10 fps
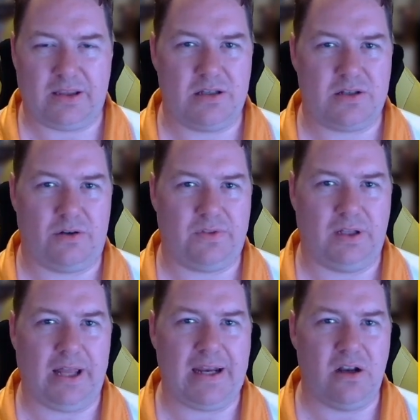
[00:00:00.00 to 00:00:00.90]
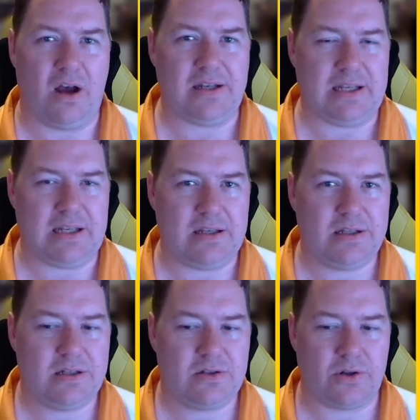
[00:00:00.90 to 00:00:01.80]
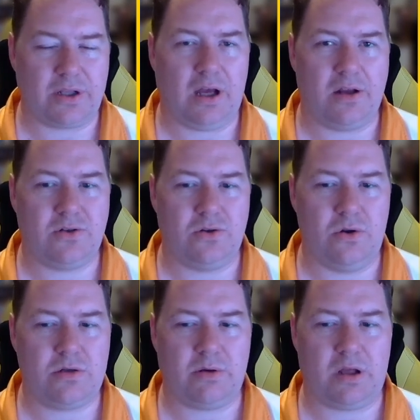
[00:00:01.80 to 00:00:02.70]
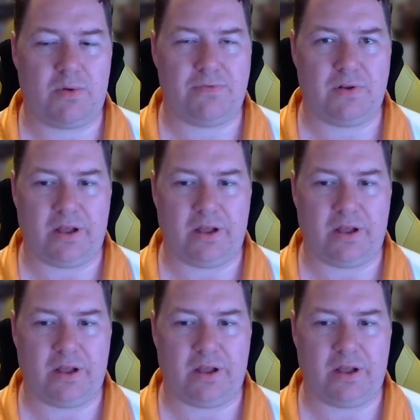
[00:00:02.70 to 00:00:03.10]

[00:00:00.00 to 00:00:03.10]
this sort of the late 90s sort of cartoons where they went for